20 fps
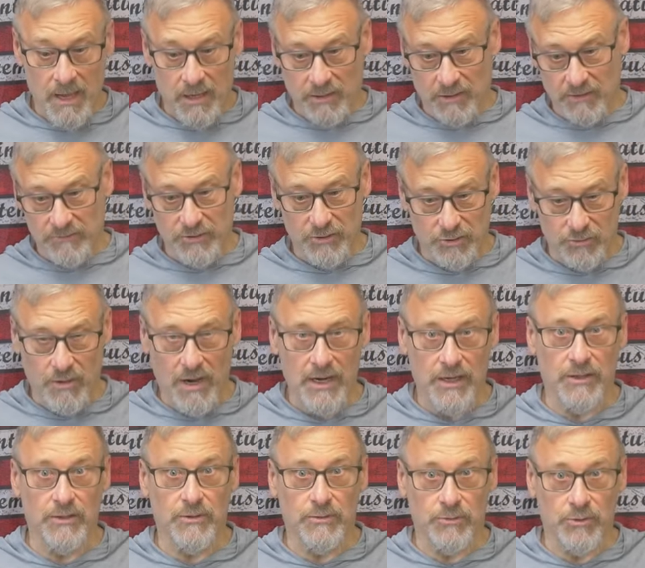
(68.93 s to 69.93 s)
Does it try
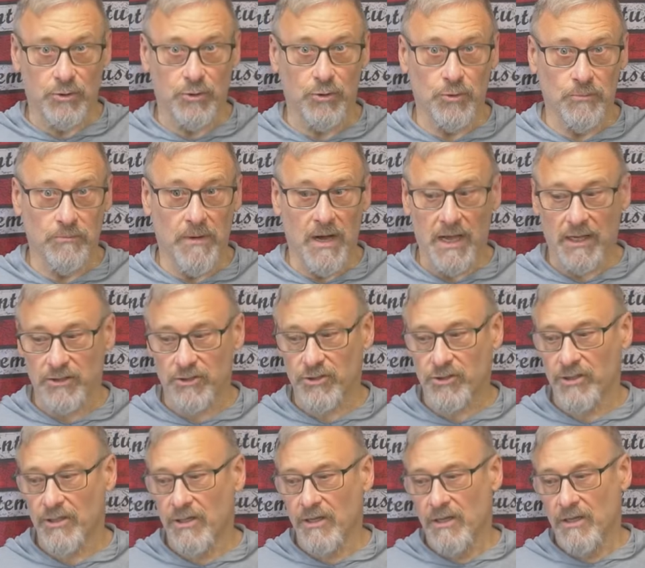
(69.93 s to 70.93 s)
to do too much?